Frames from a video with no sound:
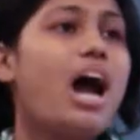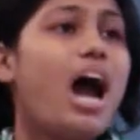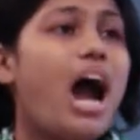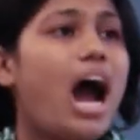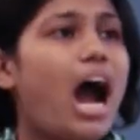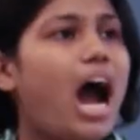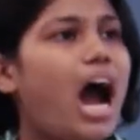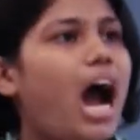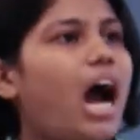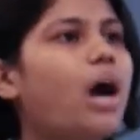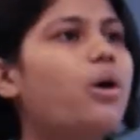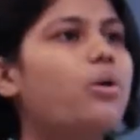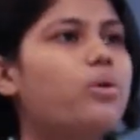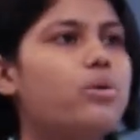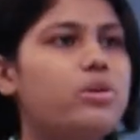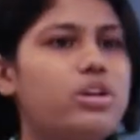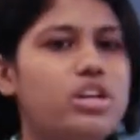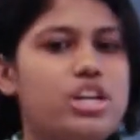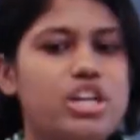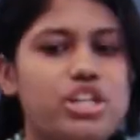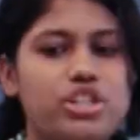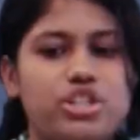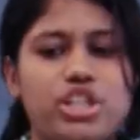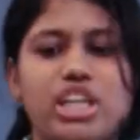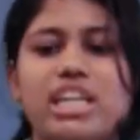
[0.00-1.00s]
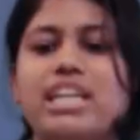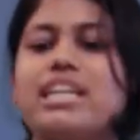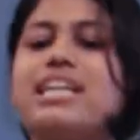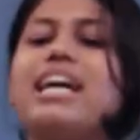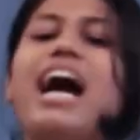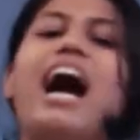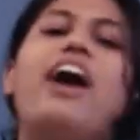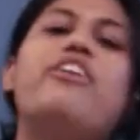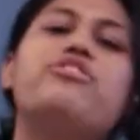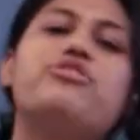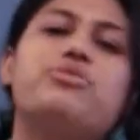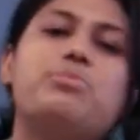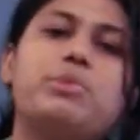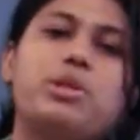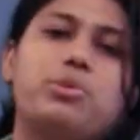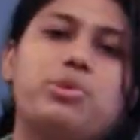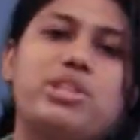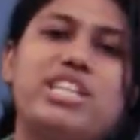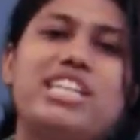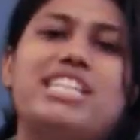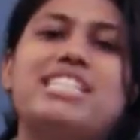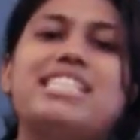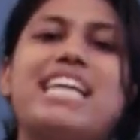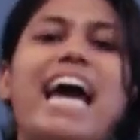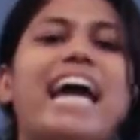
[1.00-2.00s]
How she carved me with
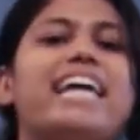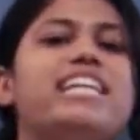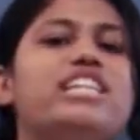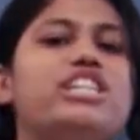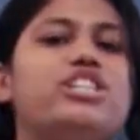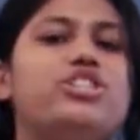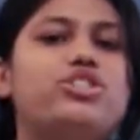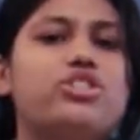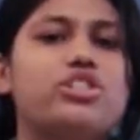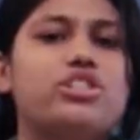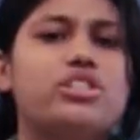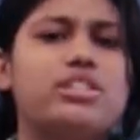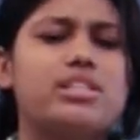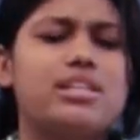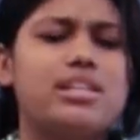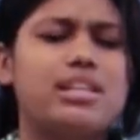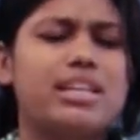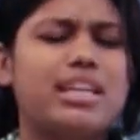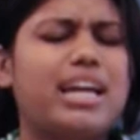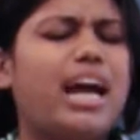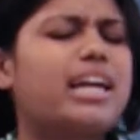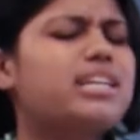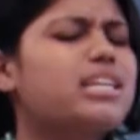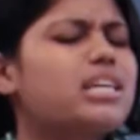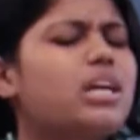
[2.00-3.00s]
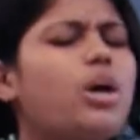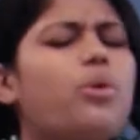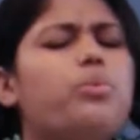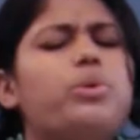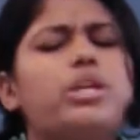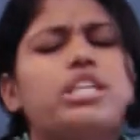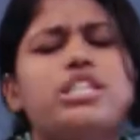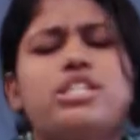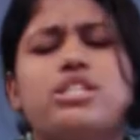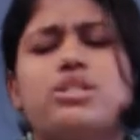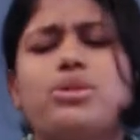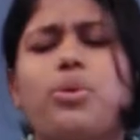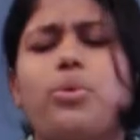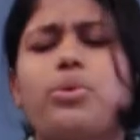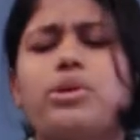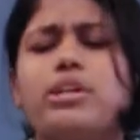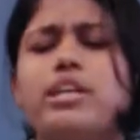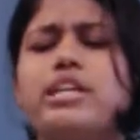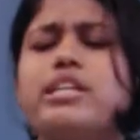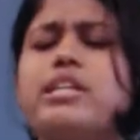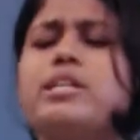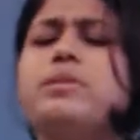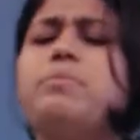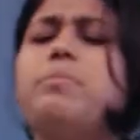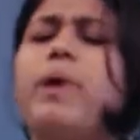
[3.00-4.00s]
her tiny chisel, cutting away stone
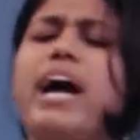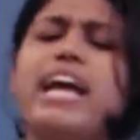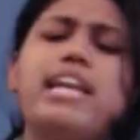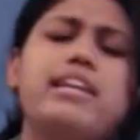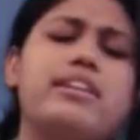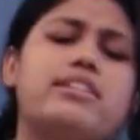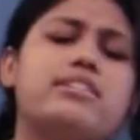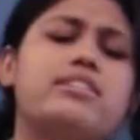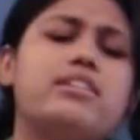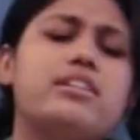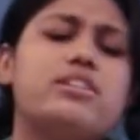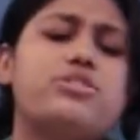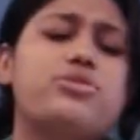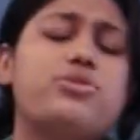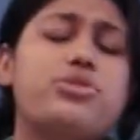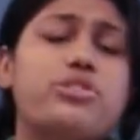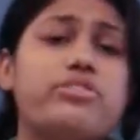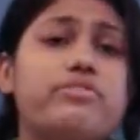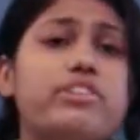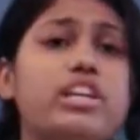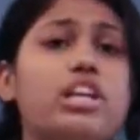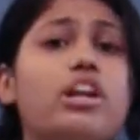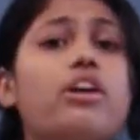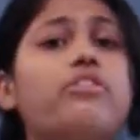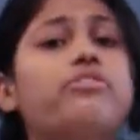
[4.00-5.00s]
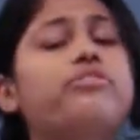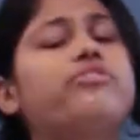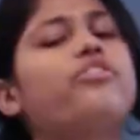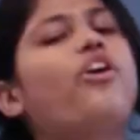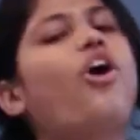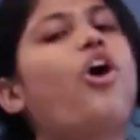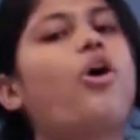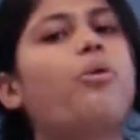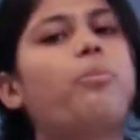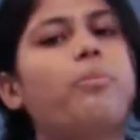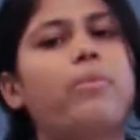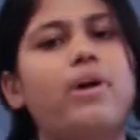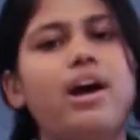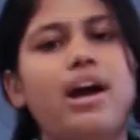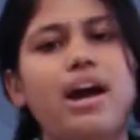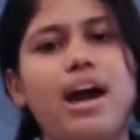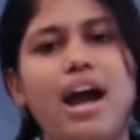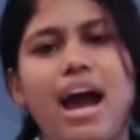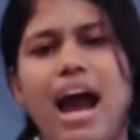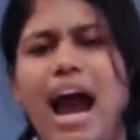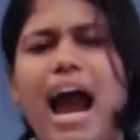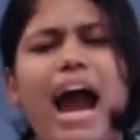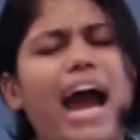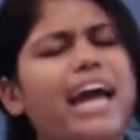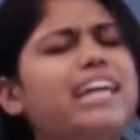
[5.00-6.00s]
little by little to reveal a form
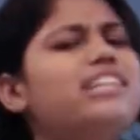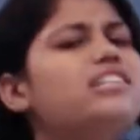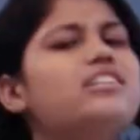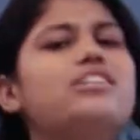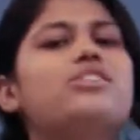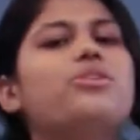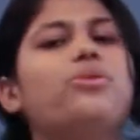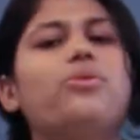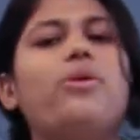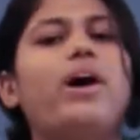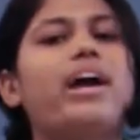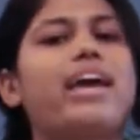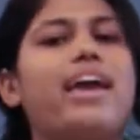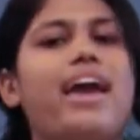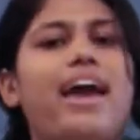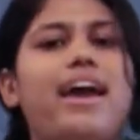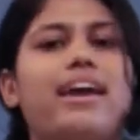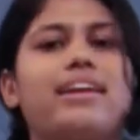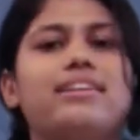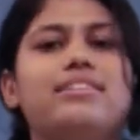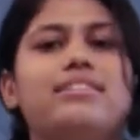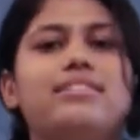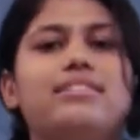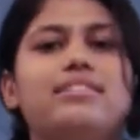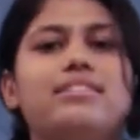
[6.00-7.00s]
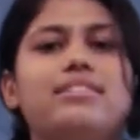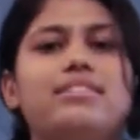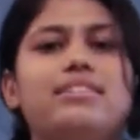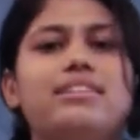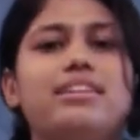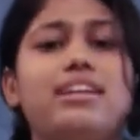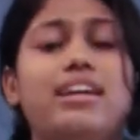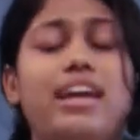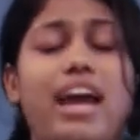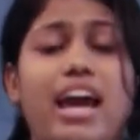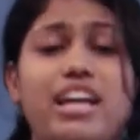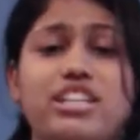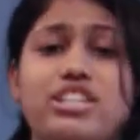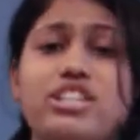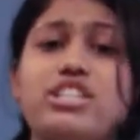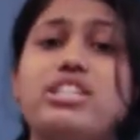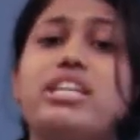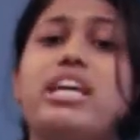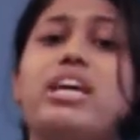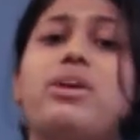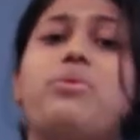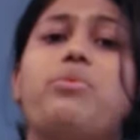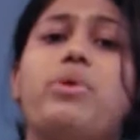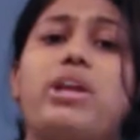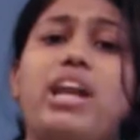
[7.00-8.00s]
I didn't know I had. And
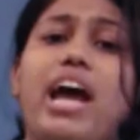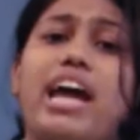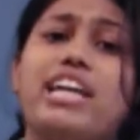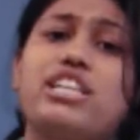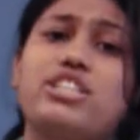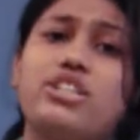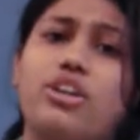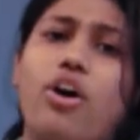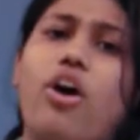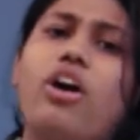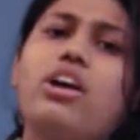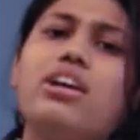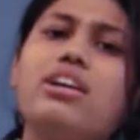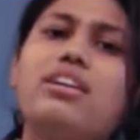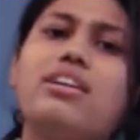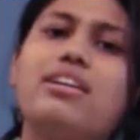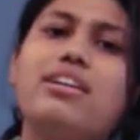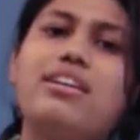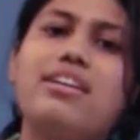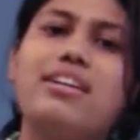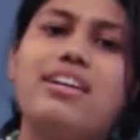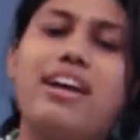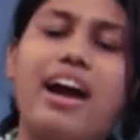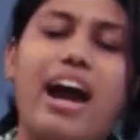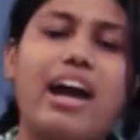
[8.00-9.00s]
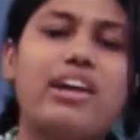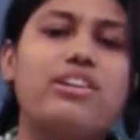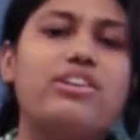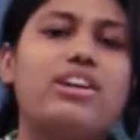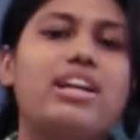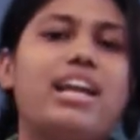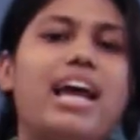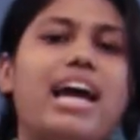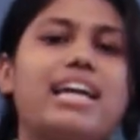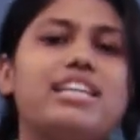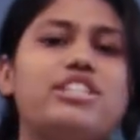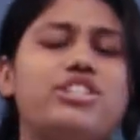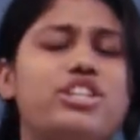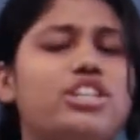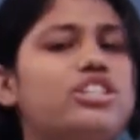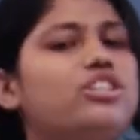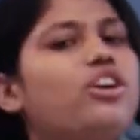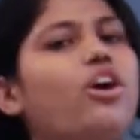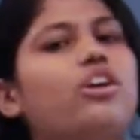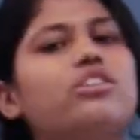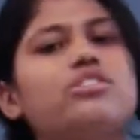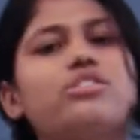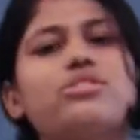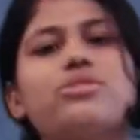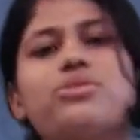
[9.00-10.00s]
today when I talk, I realize she
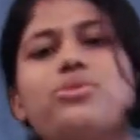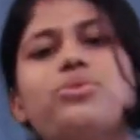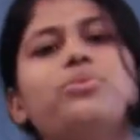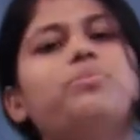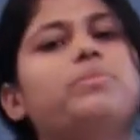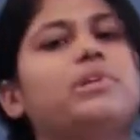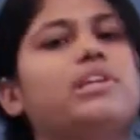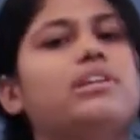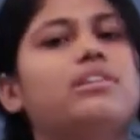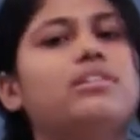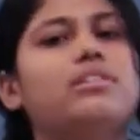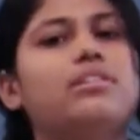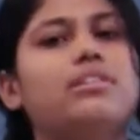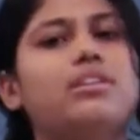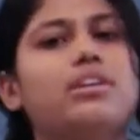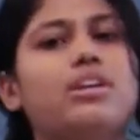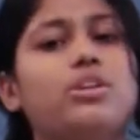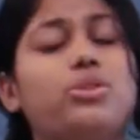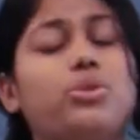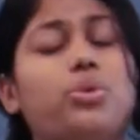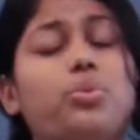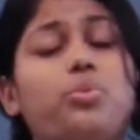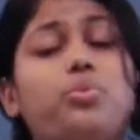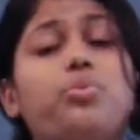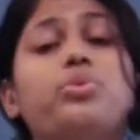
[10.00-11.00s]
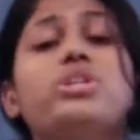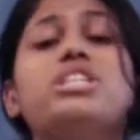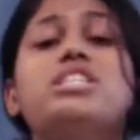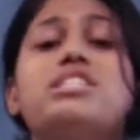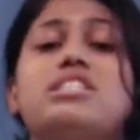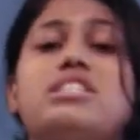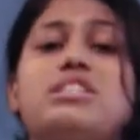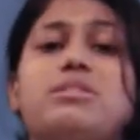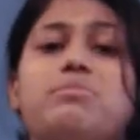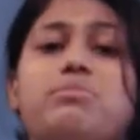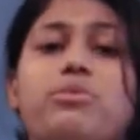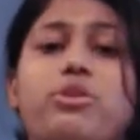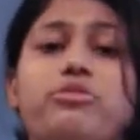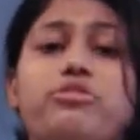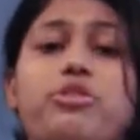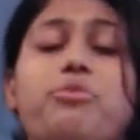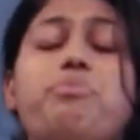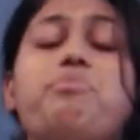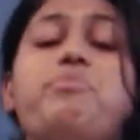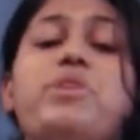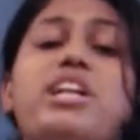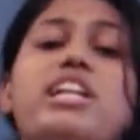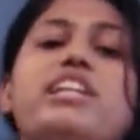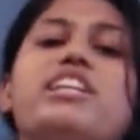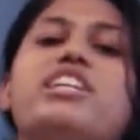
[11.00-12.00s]
talks through me, the wisdom of
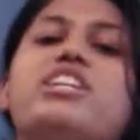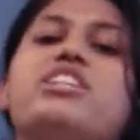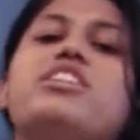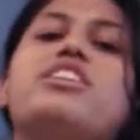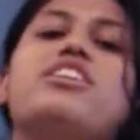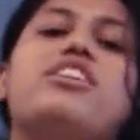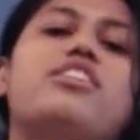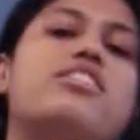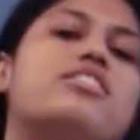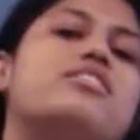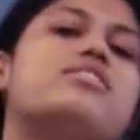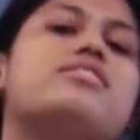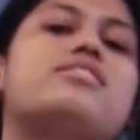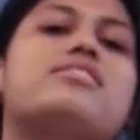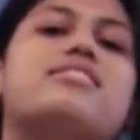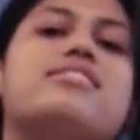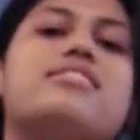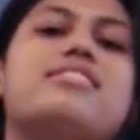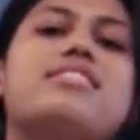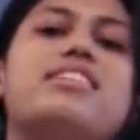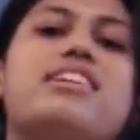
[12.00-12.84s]
1,000,000 years.